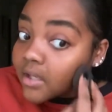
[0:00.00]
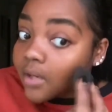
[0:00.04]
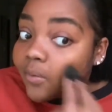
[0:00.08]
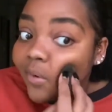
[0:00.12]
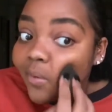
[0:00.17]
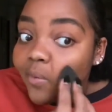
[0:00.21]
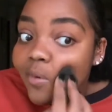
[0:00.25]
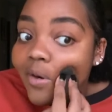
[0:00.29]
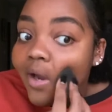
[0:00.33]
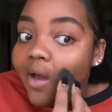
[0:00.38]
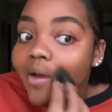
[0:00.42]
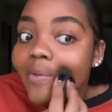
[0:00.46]

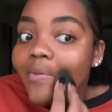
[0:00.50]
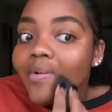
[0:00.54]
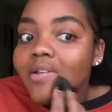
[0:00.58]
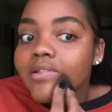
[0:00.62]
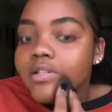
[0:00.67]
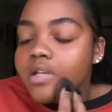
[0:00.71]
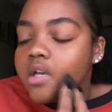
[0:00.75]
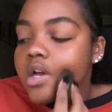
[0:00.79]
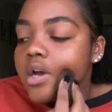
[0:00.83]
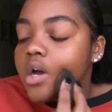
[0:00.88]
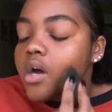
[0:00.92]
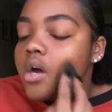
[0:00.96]
We would
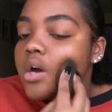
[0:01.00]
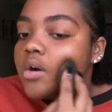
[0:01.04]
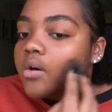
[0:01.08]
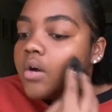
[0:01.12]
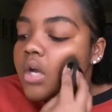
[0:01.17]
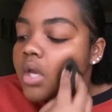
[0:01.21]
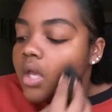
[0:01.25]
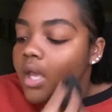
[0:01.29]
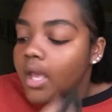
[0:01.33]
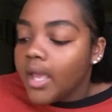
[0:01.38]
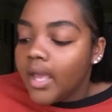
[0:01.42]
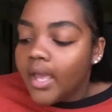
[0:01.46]
always go
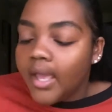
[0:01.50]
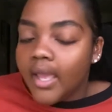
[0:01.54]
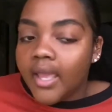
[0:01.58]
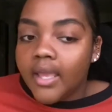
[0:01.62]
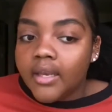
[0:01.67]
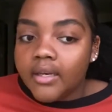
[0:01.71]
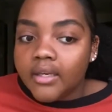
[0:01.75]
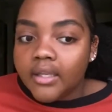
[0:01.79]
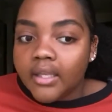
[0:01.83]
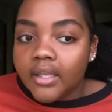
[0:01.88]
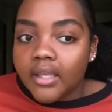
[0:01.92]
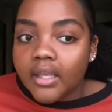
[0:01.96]

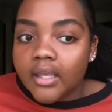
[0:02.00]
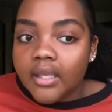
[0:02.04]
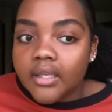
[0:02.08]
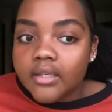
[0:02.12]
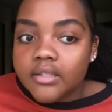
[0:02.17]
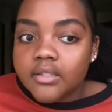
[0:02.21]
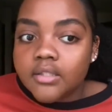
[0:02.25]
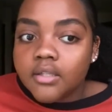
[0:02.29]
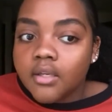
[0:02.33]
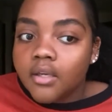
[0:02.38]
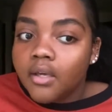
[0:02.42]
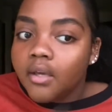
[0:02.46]
and
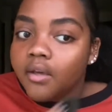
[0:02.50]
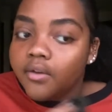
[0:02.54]
get